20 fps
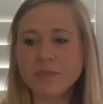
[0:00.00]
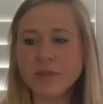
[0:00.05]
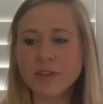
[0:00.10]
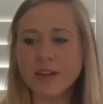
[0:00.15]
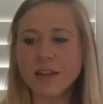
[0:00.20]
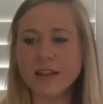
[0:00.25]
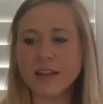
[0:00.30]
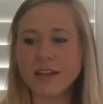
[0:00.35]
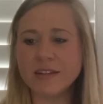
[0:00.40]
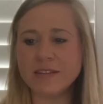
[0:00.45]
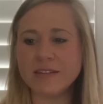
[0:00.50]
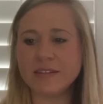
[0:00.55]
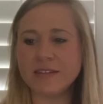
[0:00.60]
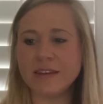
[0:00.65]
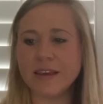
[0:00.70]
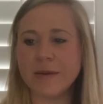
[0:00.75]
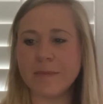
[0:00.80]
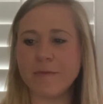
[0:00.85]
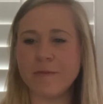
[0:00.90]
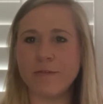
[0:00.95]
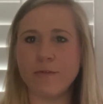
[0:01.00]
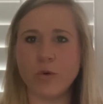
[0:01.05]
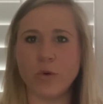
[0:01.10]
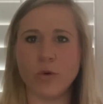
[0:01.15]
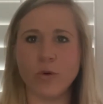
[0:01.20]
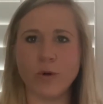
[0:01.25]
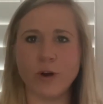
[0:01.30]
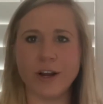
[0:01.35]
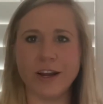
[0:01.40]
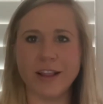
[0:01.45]
let's skip
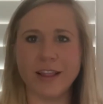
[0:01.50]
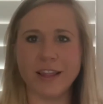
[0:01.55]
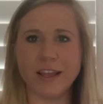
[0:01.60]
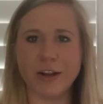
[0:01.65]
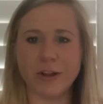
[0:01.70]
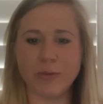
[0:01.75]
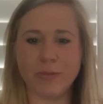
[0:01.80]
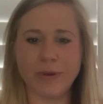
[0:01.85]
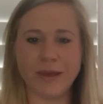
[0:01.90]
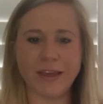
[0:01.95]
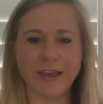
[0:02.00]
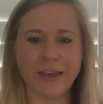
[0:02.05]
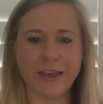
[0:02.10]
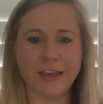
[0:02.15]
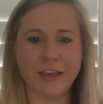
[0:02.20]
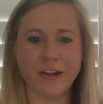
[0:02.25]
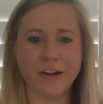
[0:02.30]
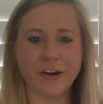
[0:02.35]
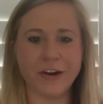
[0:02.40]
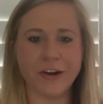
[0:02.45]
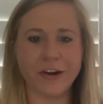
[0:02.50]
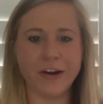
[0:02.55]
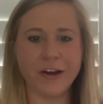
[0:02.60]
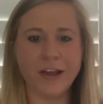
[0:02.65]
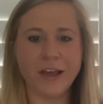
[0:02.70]
forward a little bit here.